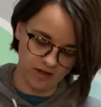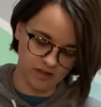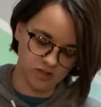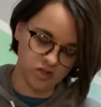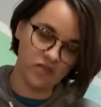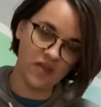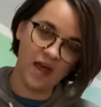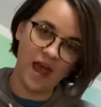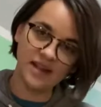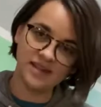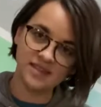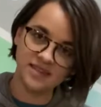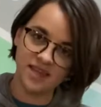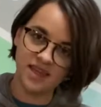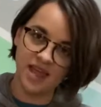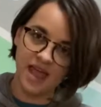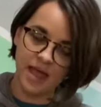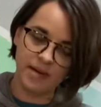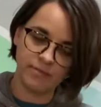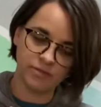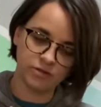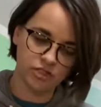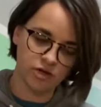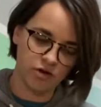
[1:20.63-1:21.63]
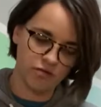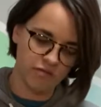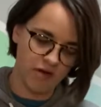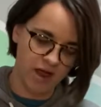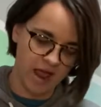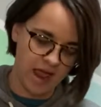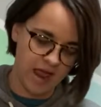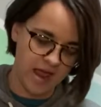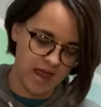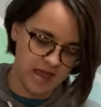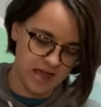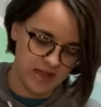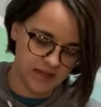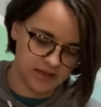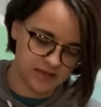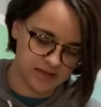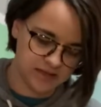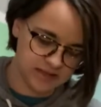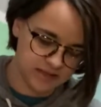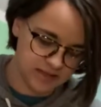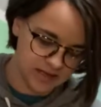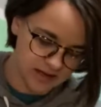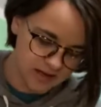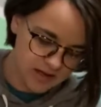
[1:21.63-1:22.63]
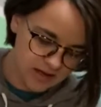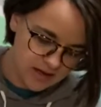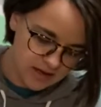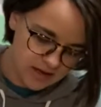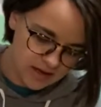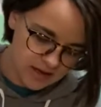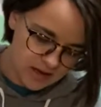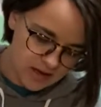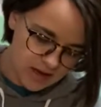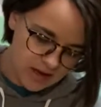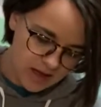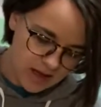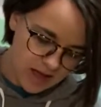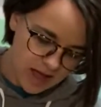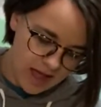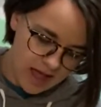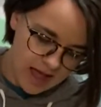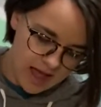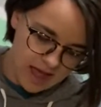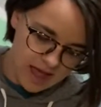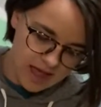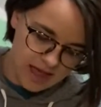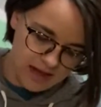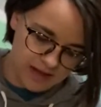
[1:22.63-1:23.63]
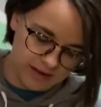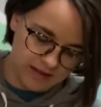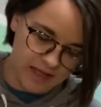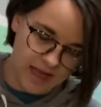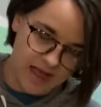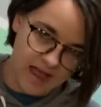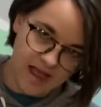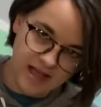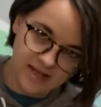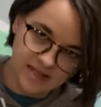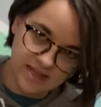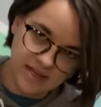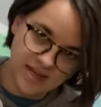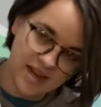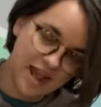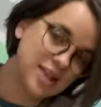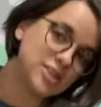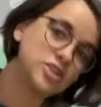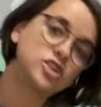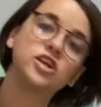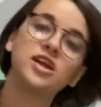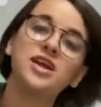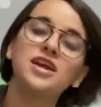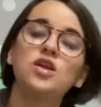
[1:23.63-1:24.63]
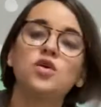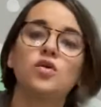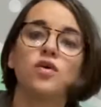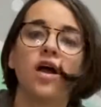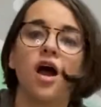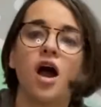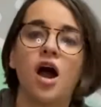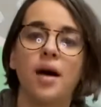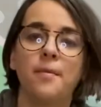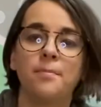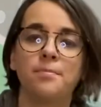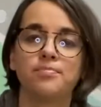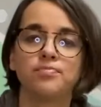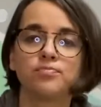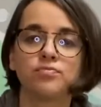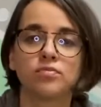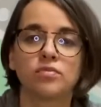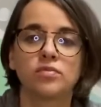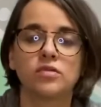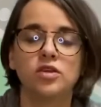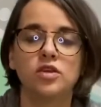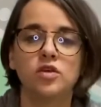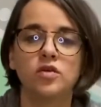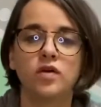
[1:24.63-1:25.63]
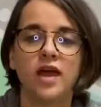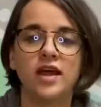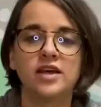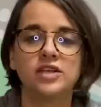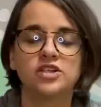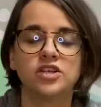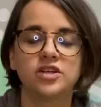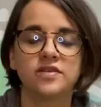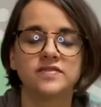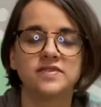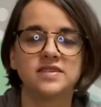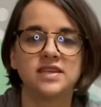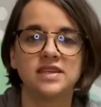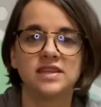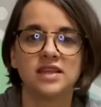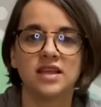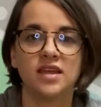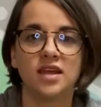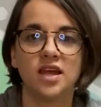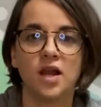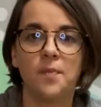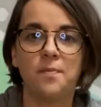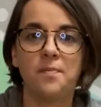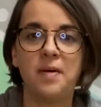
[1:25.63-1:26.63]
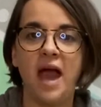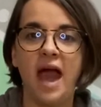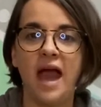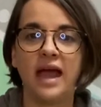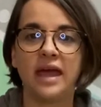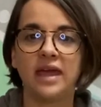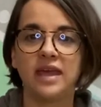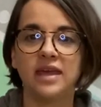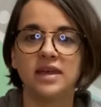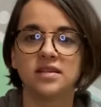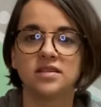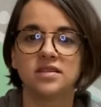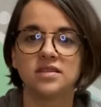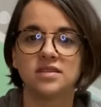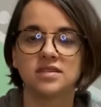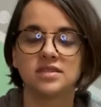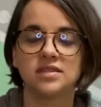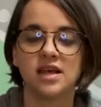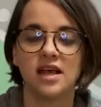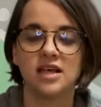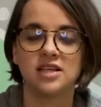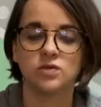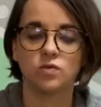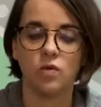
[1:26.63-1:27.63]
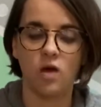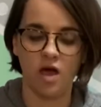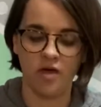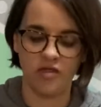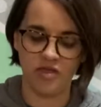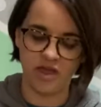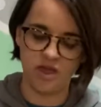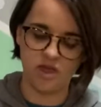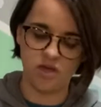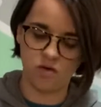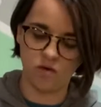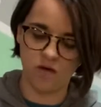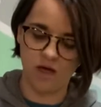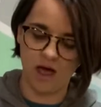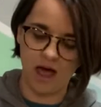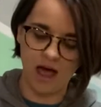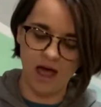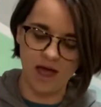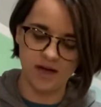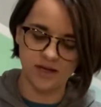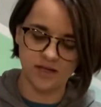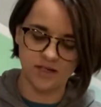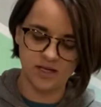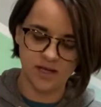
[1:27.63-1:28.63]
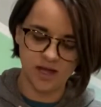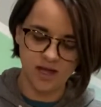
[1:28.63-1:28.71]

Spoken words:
So that's the game charades. And like I said yesterday, you guys should have seen the little packets as well that you got.